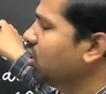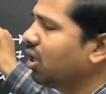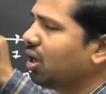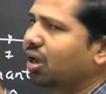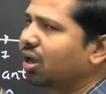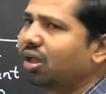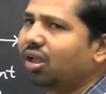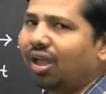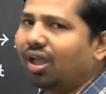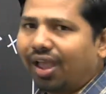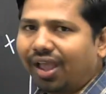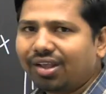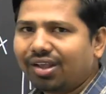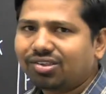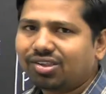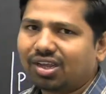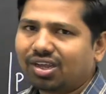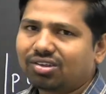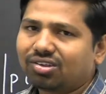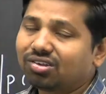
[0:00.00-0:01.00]
the
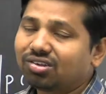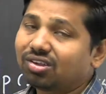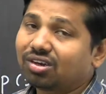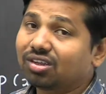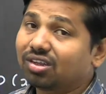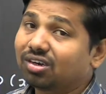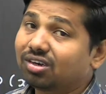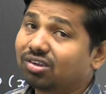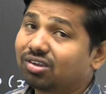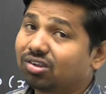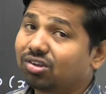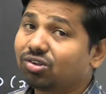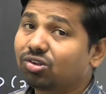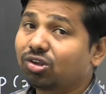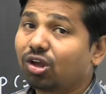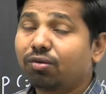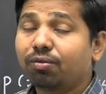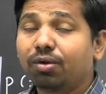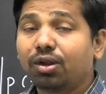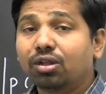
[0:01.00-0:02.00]
x-axis is the distance
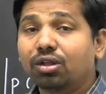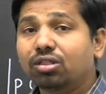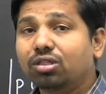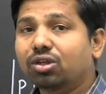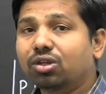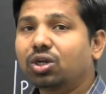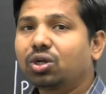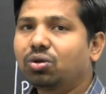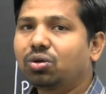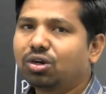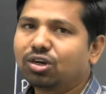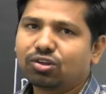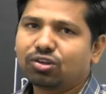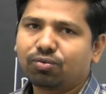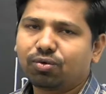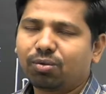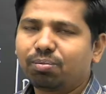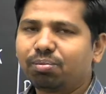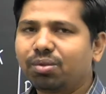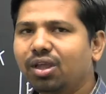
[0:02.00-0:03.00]
of 3 units
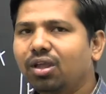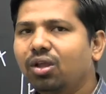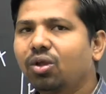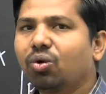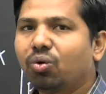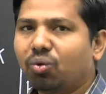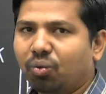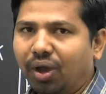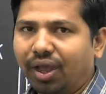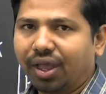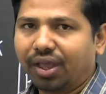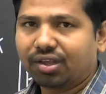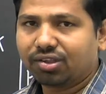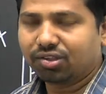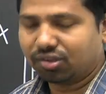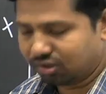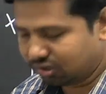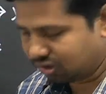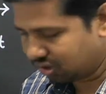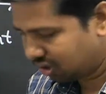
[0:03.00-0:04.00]
from the
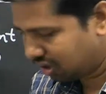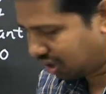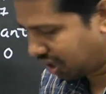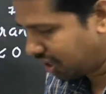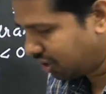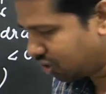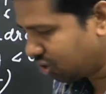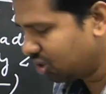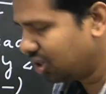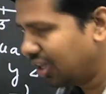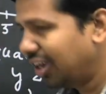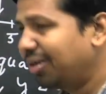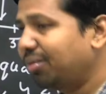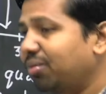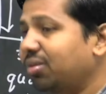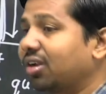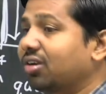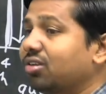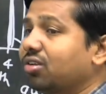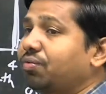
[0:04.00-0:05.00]
y-axis, right? So that's
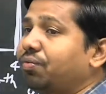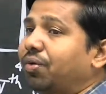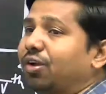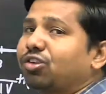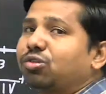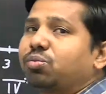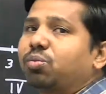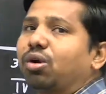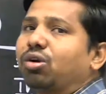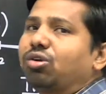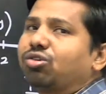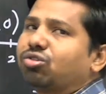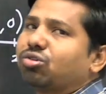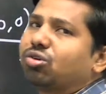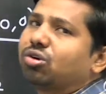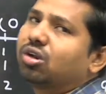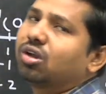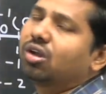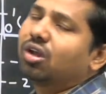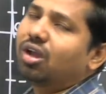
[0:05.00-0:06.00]
the first point you
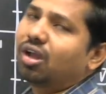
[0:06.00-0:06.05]
should